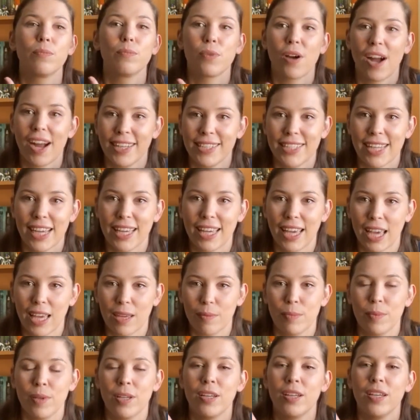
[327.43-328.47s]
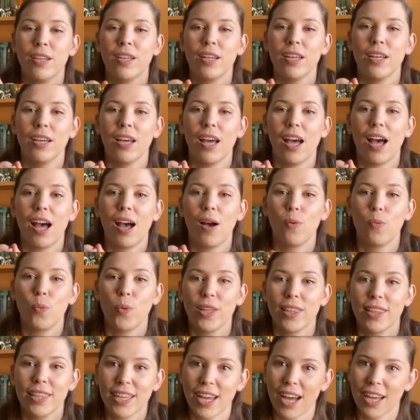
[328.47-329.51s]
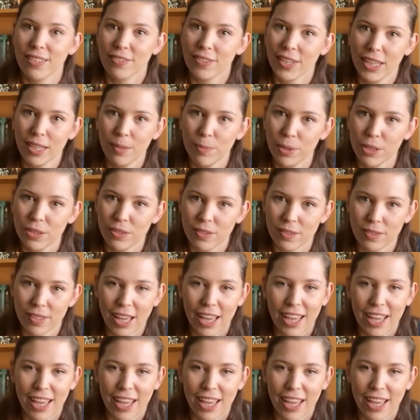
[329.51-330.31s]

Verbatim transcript: Pride Day game uh, with the cast Kinky Boots.